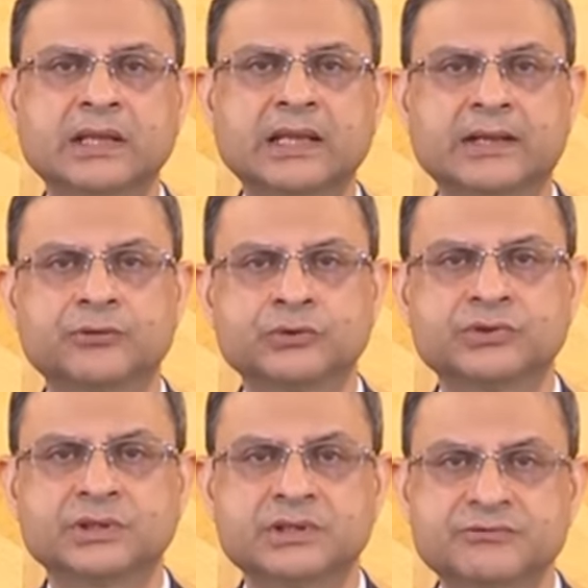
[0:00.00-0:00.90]
As on
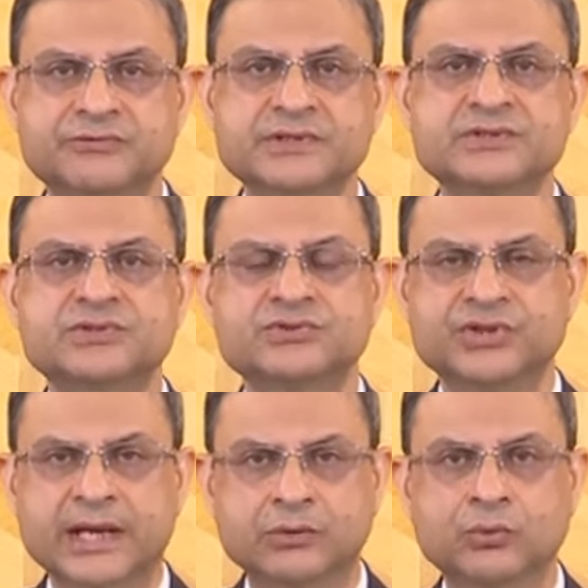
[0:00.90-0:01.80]
31st
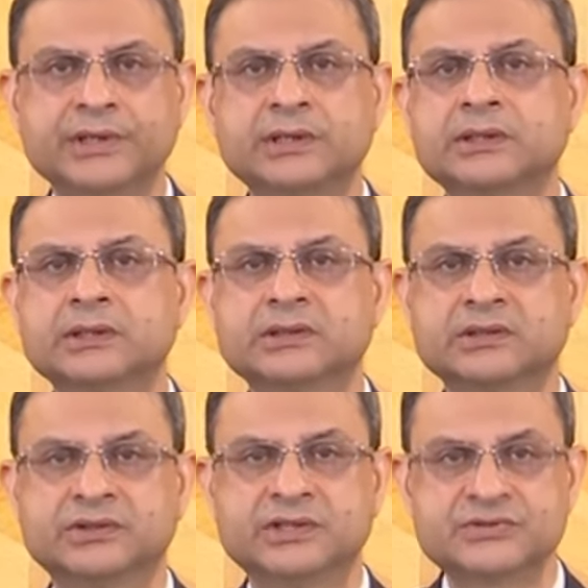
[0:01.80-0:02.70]
January
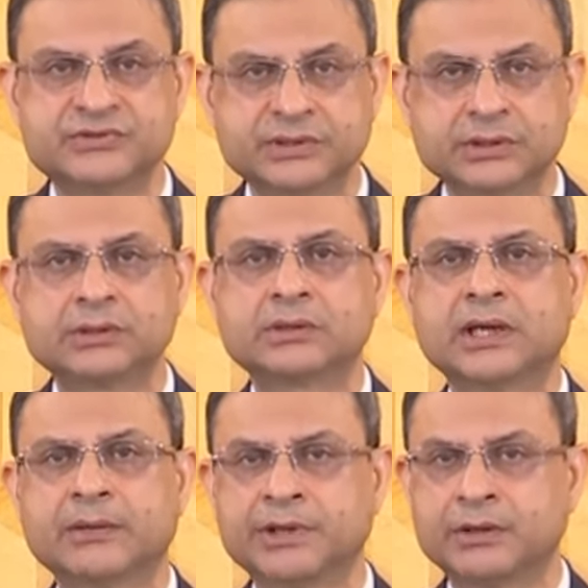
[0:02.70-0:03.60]
this year,
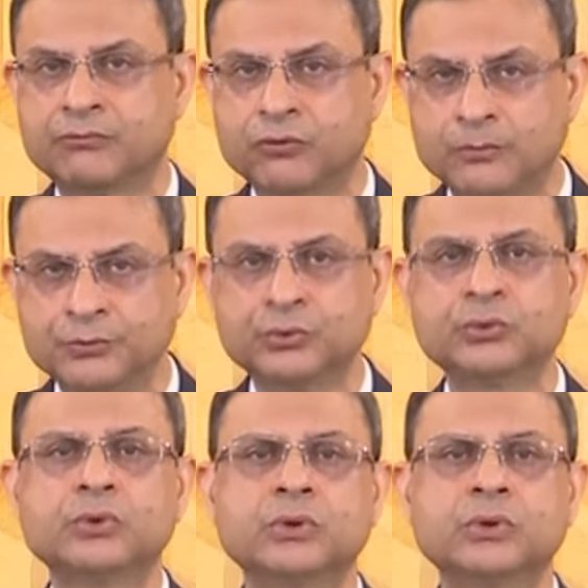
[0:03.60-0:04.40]
I may inform you,